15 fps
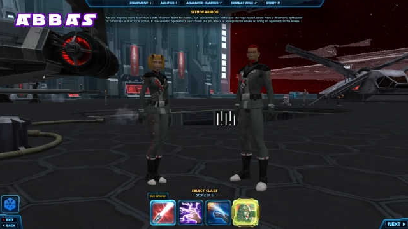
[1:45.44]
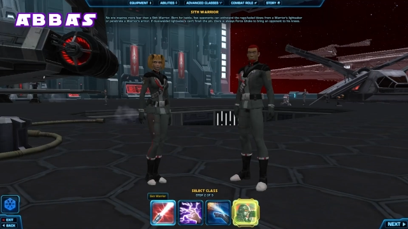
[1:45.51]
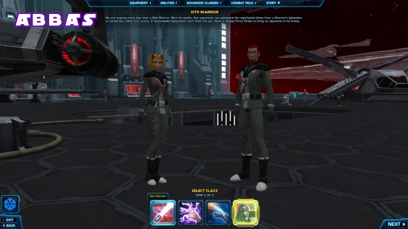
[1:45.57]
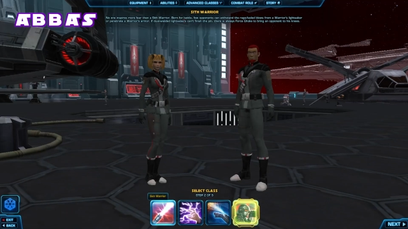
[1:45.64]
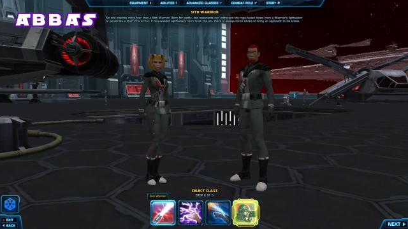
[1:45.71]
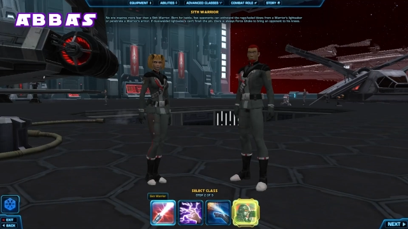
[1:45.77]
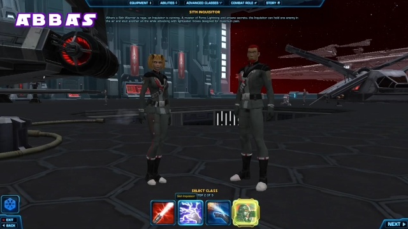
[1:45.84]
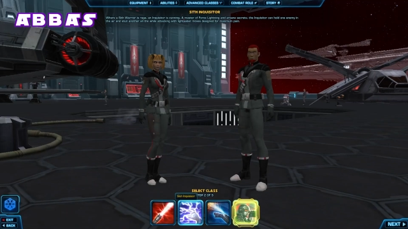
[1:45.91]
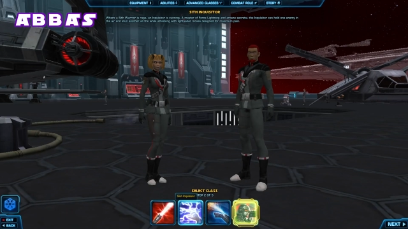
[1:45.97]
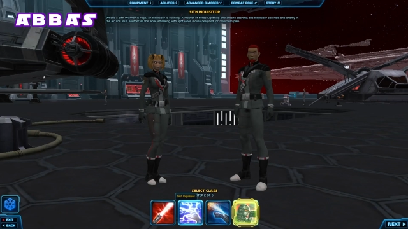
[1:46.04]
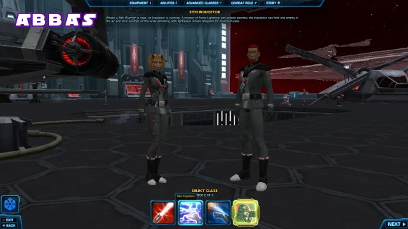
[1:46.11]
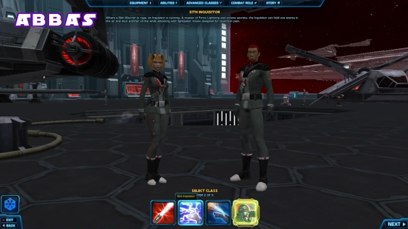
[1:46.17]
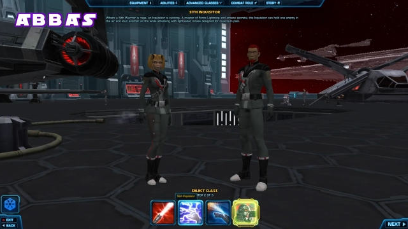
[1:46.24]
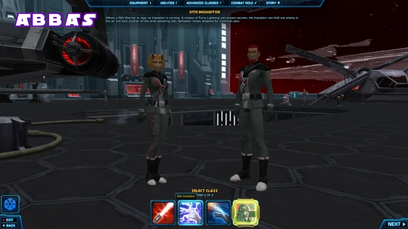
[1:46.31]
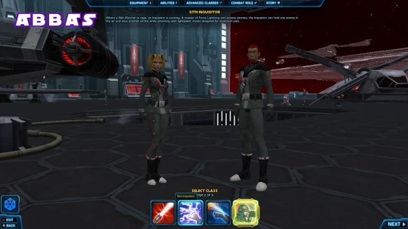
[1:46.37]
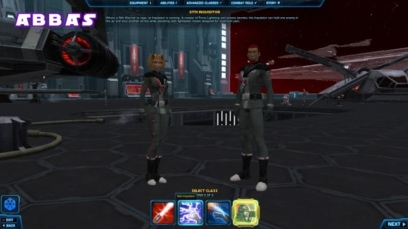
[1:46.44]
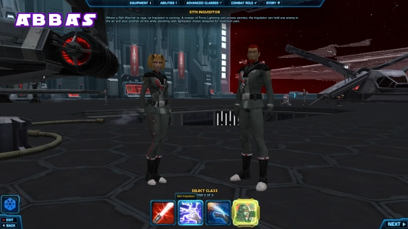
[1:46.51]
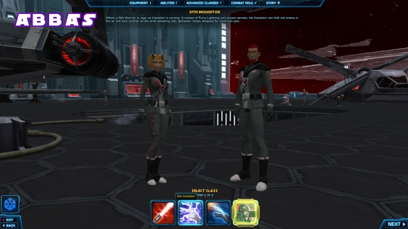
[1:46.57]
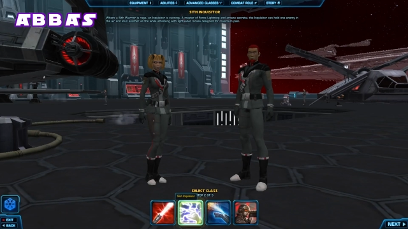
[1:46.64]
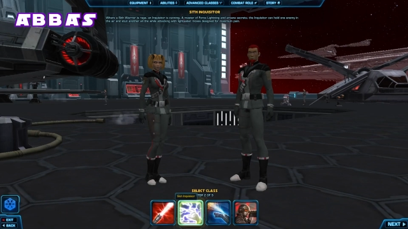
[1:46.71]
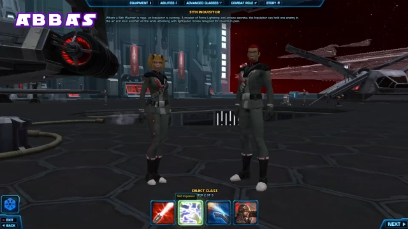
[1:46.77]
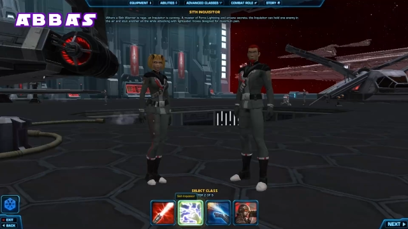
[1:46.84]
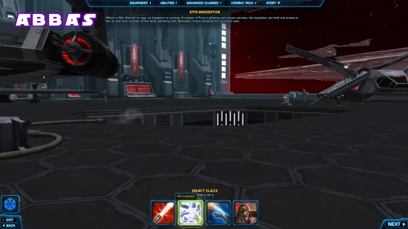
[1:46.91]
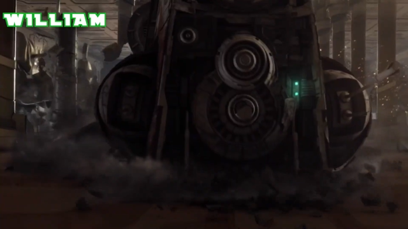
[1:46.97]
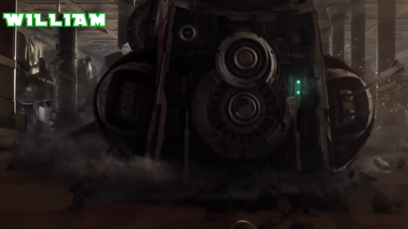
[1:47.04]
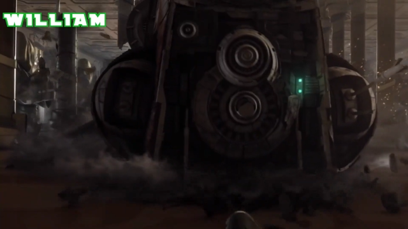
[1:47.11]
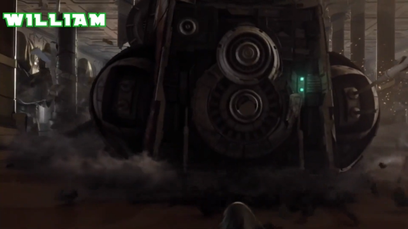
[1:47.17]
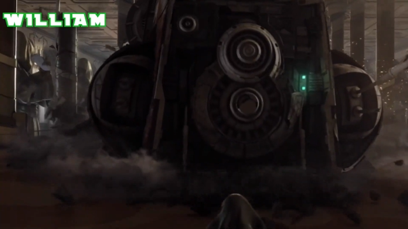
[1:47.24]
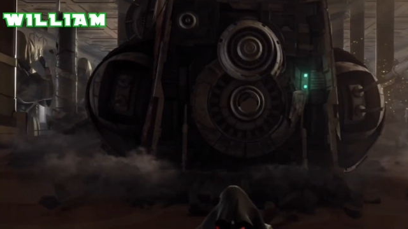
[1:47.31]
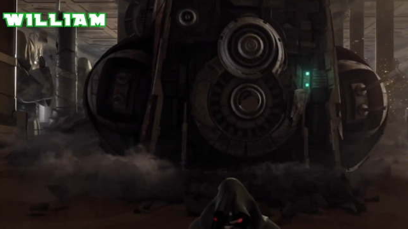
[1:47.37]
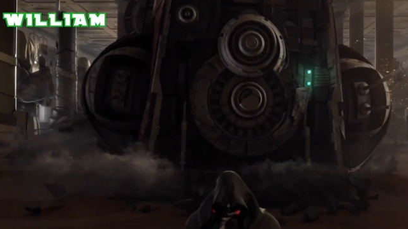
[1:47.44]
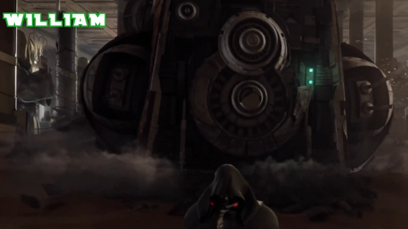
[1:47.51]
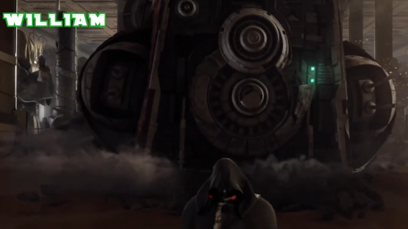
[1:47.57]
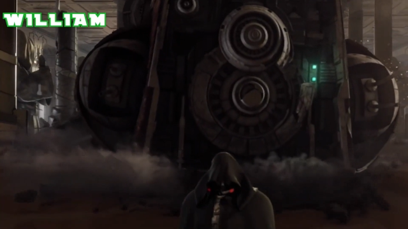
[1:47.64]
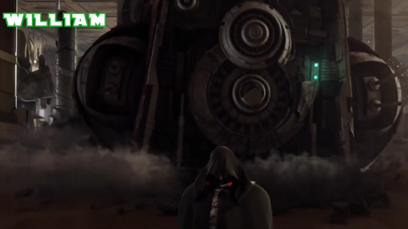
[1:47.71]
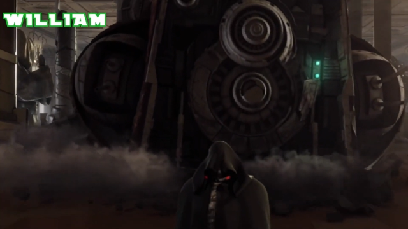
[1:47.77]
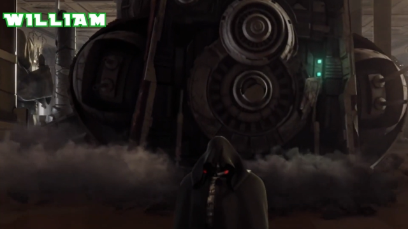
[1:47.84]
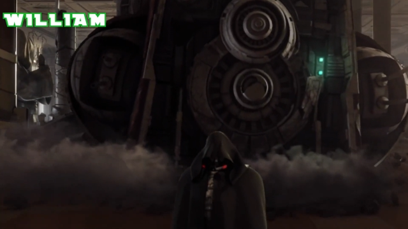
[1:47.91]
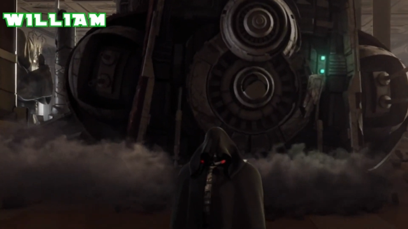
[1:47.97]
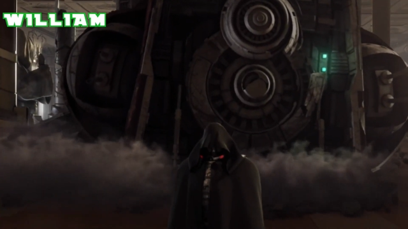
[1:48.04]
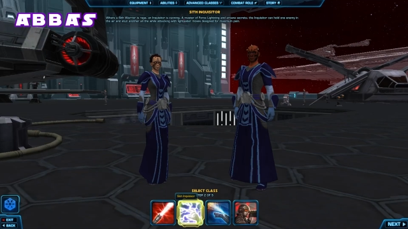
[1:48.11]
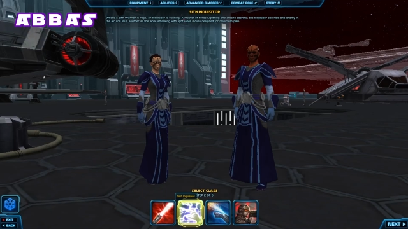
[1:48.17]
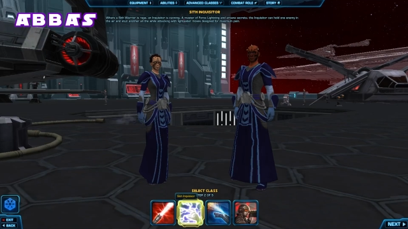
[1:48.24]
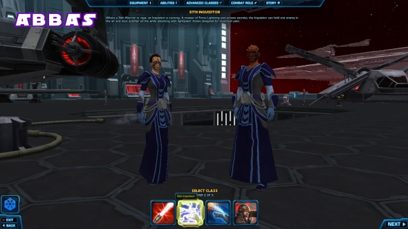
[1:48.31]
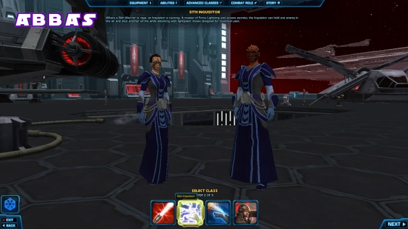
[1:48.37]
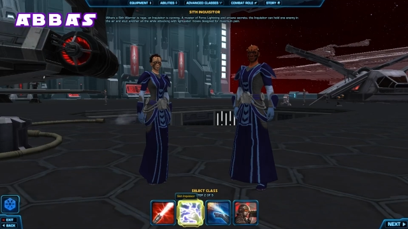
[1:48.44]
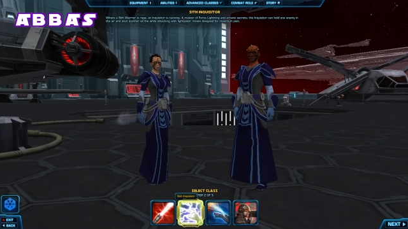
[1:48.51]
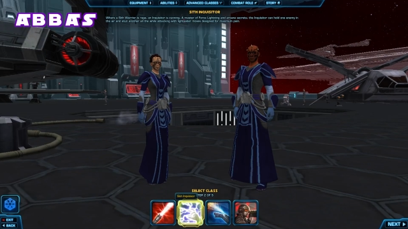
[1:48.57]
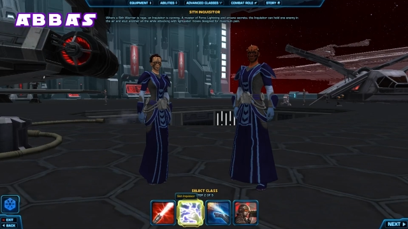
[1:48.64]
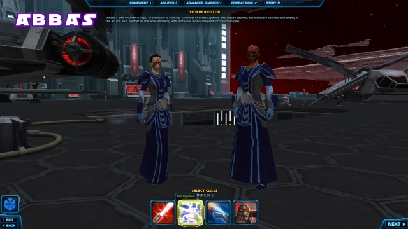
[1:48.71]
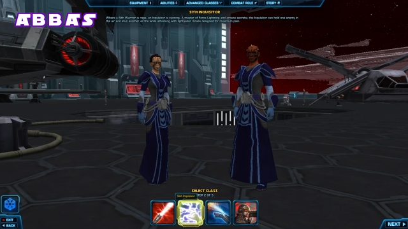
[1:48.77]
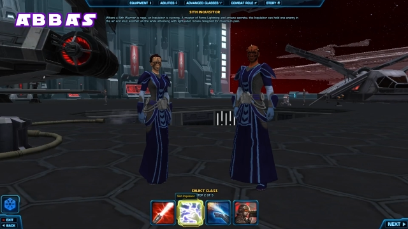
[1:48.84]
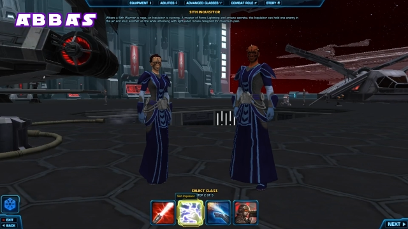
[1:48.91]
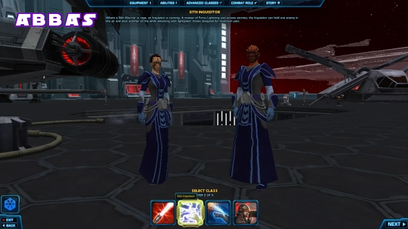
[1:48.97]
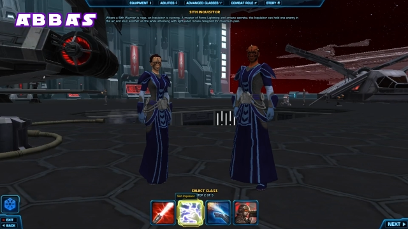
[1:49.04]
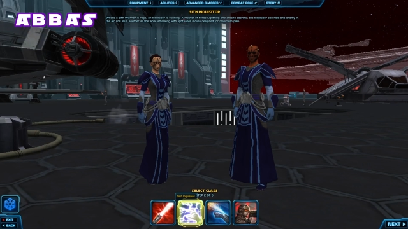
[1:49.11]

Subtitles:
Nobody's mouth can be seen.